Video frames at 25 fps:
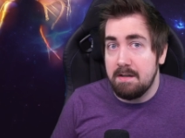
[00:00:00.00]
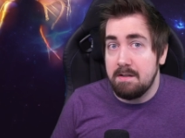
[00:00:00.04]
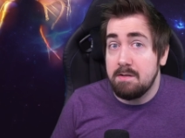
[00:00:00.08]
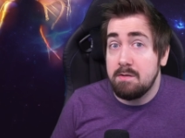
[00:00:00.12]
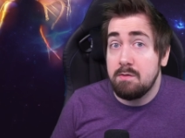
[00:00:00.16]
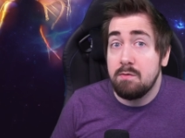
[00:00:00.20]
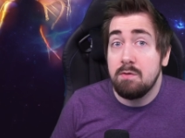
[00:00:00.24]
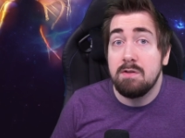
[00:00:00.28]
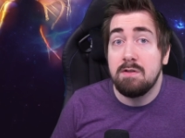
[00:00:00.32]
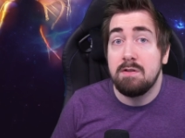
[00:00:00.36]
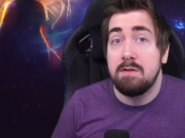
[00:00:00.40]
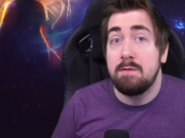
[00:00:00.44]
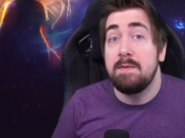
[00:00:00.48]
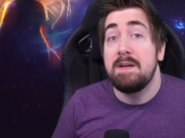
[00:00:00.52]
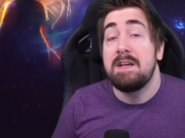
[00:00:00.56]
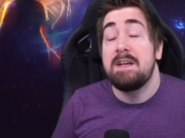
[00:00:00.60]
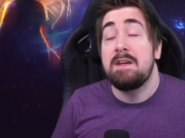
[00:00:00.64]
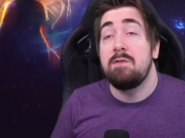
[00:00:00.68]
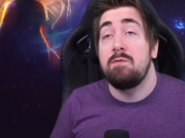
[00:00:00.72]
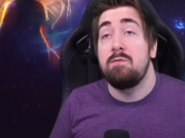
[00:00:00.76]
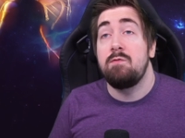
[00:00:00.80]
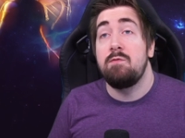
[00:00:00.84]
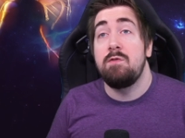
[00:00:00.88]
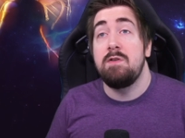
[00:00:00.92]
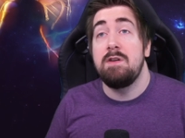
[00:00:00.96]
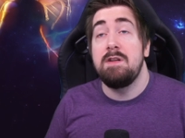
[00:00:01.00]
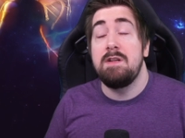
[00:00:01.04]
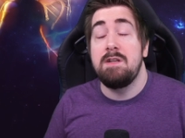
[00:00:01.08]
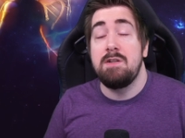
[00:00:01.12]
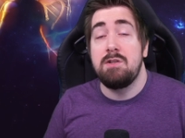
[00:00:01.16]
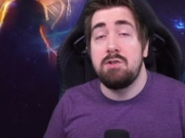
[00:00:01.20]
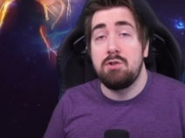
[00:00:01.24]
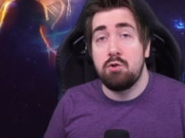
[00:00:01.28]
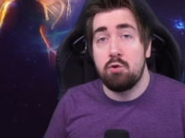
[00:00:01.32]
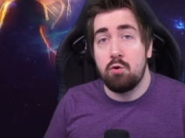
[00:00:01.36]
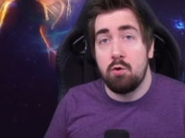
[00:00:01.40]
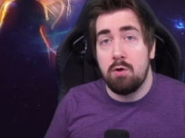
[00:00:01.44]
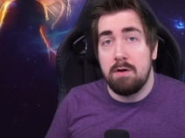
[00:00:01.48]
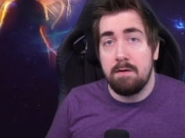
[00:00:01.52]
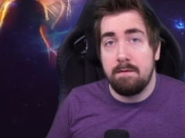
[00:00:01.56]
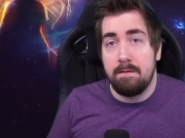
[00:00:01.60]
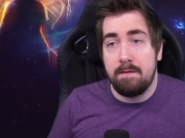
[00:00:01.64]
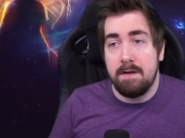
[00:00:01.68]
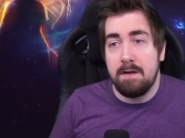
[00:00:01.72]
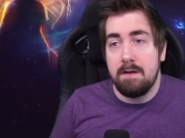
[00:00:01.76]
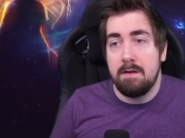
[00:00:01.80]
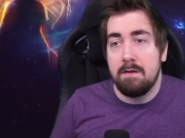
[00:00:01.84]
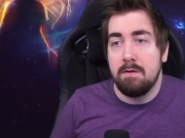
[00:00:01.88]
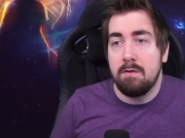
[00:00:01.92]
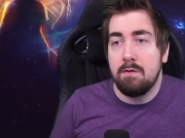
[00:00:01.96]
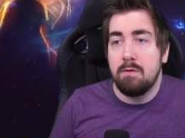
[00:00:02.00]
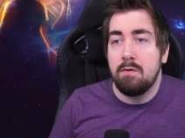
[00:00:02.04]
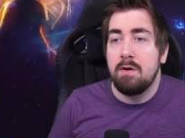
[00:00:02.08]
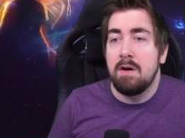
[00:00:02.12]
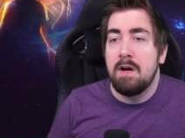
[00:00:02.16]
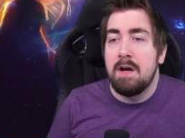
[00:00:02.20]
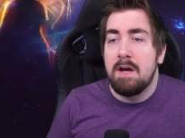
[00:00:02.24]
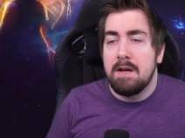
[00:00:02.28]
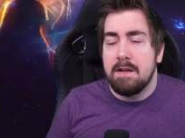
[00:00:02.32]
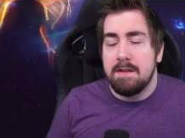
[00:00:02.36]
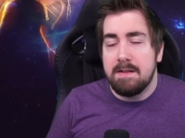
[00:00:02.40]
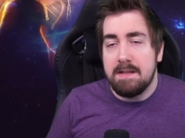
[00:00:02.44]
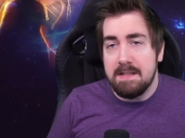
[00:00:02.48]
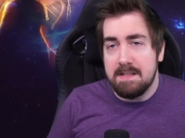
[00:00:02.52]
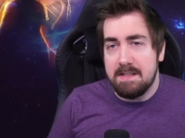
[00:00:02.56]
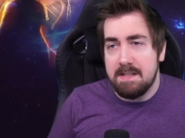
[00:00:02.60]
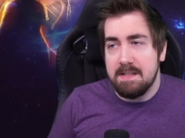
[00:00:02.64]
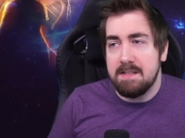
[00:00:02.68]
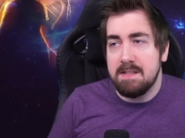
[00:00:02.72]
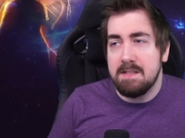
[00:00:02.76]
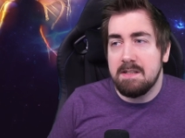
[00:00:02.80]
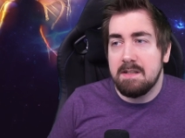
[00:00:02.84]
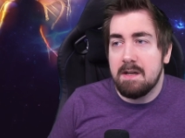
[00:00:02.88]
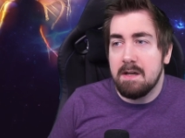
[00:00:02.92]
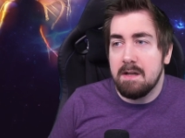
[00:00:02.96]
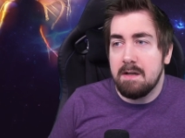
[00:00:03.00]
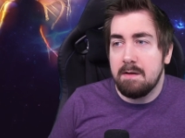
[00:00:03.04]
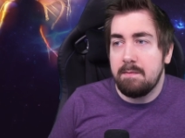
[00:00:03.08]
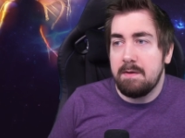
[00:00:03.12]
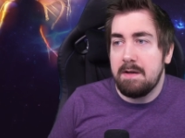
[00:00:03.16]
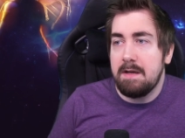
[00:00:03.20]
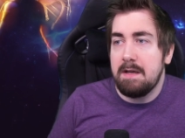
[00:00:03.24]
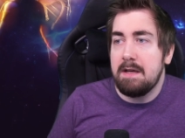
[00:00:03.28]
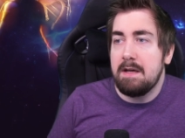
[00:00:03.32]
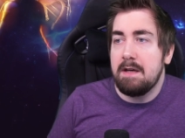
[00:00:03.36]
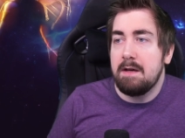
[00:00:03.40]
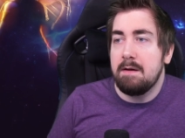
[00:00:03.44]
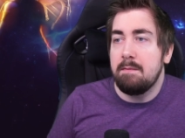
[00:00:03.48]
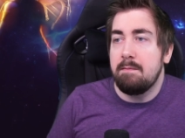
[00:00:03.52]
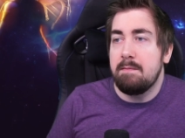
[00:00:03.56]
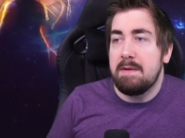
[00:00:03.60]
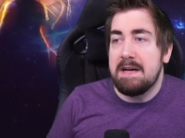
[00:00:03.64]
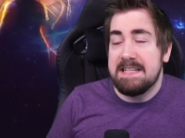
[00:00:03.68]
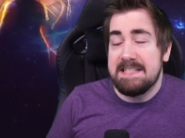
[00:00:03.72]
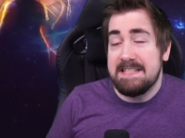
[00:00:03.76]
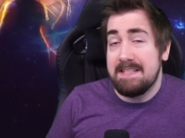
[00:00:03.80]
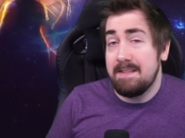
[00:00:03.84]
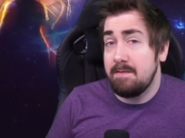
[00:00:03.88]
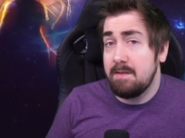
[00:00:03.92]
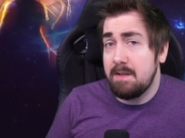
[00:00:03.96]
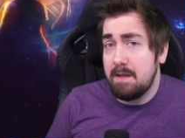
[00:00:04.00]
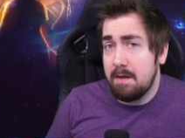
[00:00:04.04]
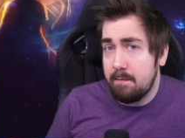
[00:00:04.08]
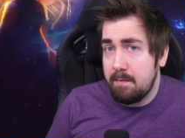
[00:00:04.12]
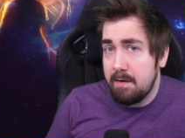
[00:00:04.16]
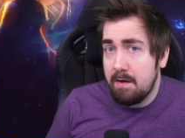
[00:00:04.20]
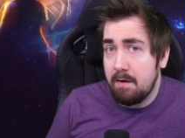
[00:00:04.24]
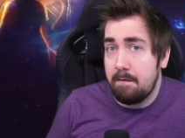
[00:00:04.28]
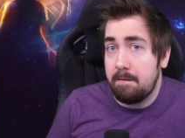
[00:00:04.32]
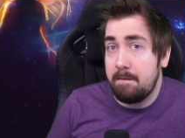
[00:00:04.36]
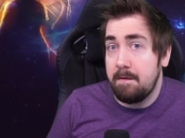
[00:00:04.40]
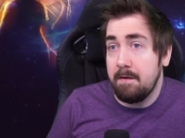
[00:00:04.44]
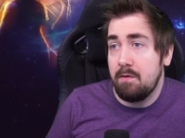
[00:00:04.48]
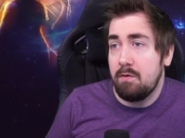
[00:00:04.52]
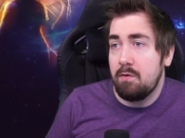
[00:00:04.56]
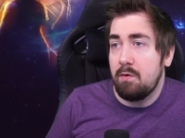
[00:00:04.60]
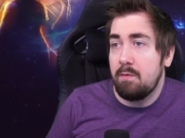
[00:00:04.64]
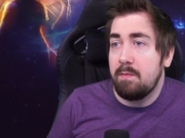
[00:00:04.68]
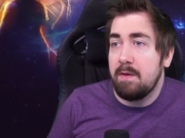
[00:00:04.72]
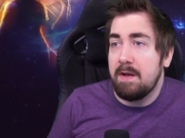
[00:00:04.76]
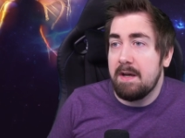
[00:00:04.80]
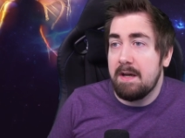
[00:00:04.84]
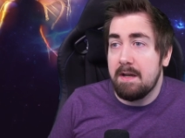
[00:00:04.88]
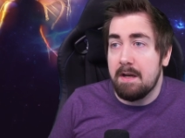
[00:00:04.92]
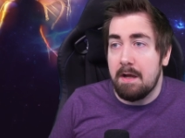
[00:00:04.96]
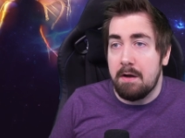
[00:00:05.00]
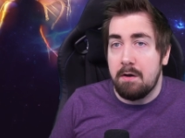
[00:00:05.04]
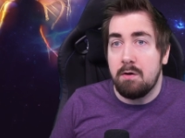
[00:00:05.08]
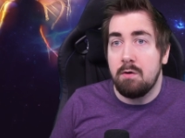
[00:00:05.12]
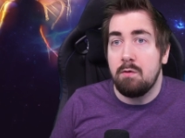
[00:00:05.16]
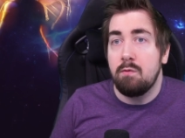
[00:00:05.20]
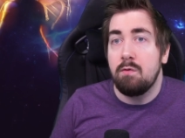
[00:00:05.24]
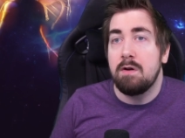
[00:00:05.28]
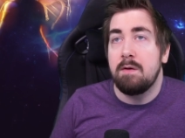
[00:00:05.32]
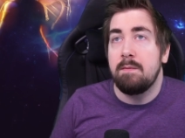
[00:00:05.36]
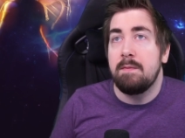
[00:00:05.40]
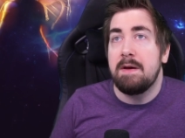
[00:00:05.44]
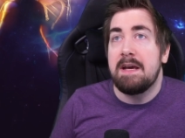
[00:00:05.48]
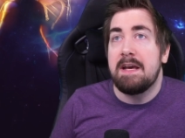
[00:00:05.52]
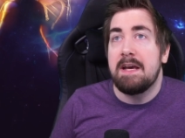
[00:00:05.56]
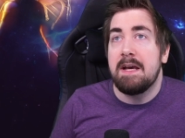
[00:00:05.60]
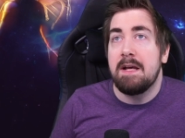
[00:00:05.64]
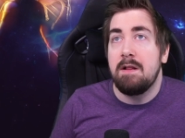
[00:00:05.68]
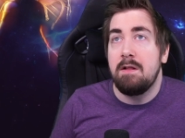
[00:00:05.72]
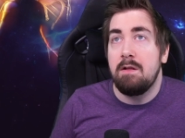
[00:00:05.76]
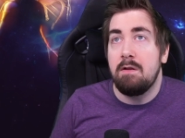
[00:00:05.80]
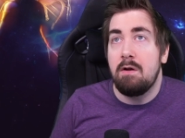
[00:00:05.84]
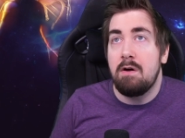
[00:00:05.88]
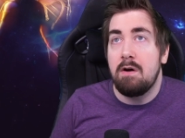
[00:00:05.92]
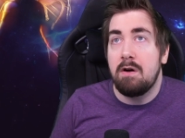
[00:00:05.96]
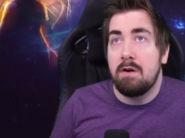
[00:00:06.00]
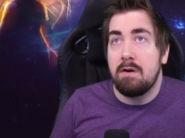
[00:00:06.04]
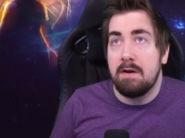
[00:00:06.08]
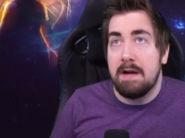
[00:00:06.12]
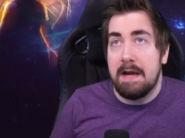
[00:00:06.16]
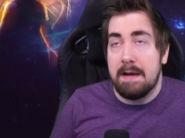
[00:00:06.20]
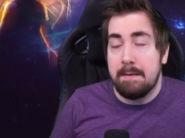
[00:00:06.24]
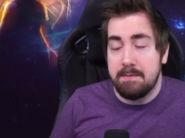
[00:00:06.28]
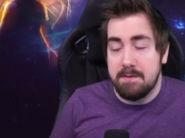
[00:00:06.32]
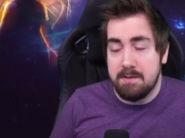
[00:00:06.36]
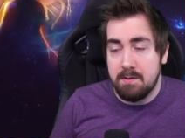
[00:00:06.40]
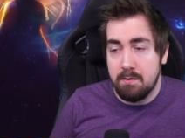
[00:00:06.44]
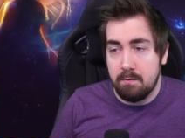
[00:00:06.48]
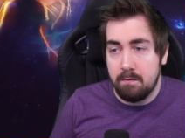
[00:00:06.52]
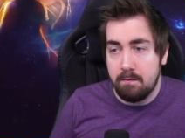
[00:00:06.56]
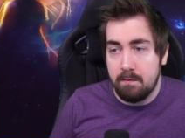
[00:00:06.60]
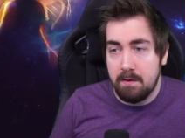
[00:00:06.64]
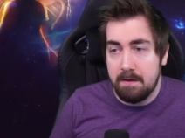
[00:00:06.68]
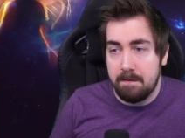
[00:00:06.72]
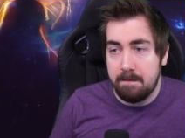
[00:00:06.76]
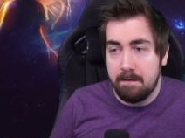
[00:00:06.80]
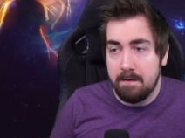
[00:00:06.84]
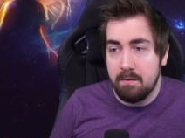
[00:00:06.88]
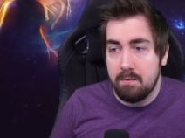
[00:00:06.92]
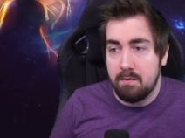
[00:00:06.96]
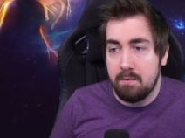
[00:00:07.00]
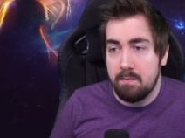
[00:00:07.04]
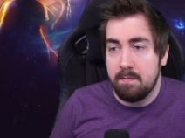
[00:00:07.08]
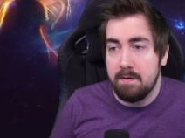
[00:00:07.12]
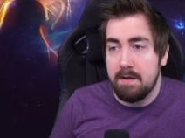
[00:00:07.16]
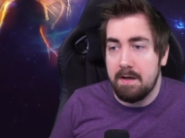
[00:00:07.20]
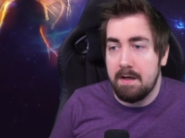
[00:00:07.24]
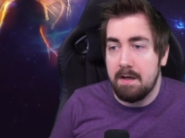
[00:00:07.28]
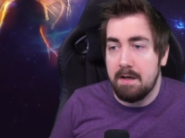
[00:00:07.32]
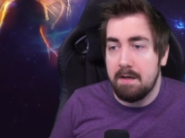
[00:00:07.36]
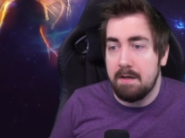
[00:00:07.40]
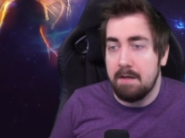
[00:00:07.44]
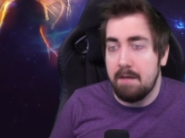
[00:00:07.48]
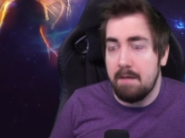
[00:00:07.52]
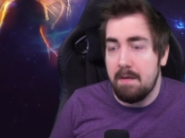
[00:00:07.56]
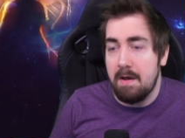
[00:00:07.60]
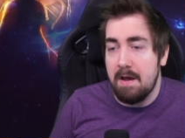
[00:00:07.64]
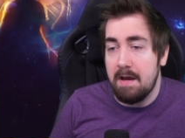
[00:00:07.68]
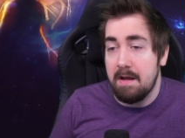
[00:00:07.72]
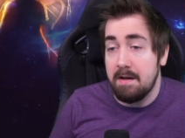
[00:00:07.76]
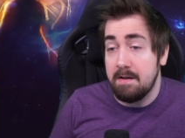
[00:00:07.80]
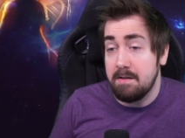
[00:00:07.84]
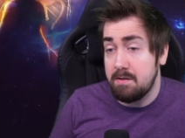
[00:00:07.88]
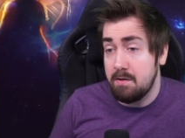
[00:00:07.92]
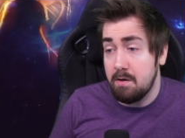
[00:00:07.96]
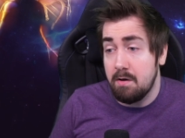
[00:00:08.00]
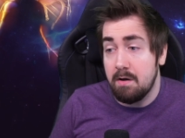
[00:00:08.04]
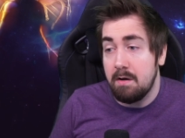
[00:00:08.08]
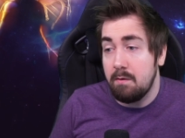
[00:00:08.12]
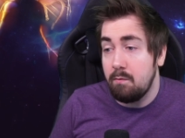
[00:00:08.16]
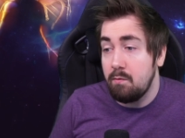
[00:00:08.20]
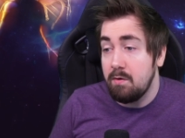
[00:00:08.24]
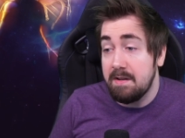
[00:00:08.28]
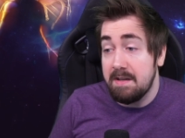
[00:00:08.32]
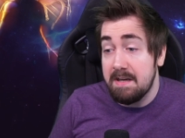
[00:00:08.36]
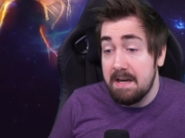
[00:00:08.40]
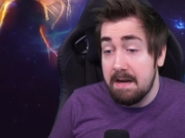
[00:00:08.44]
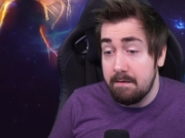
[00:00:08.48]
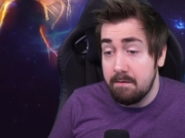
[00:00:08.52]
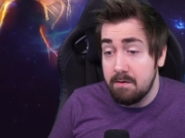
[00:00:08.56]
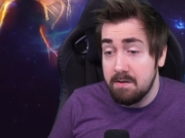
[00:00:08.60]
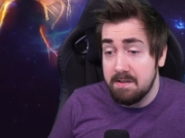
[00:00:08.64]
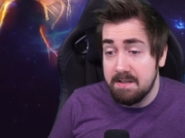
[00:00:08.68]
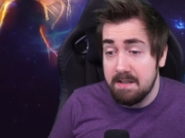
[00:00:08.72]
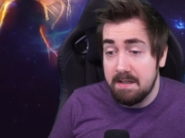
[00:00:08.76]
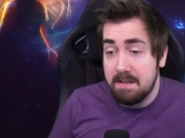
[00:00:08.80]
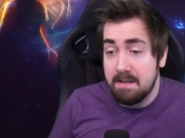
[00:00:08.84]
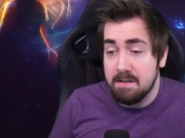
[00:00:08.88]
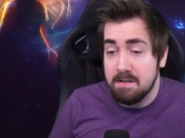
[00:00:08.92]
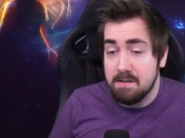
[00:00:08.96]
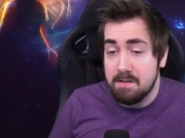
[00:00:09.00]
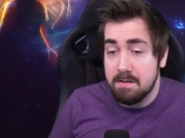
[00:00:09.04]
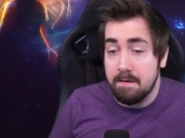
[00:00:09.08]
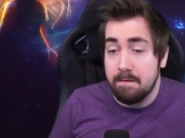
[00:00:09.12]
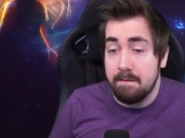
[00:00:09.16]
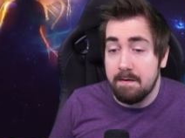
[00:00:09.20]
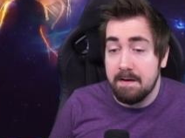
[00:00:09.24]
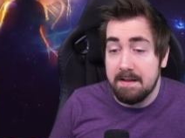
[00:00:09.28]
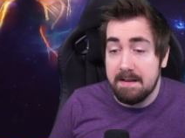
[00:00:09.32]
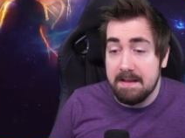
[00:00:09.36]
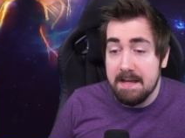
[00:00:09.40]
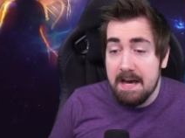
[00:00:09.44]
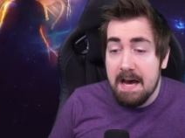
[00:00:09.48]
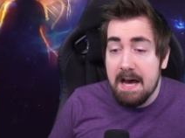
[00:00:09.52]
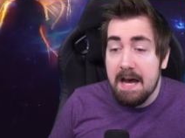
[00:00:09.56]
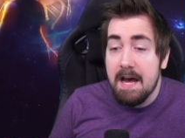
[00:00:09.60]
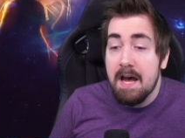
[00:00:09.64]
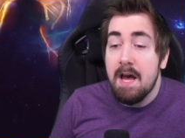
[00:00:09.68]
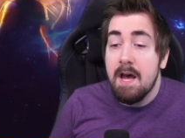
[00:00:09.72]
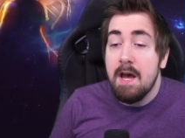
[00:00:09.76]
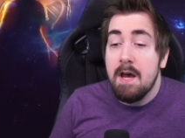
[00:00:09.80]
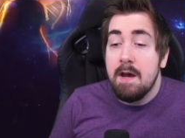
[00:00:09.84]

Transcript: I just wanted to make a really short video this isn't going to be massively about Filter Blade. I do want to make a longer episode with Filter Blade and talking with NeverSink and stuff like that.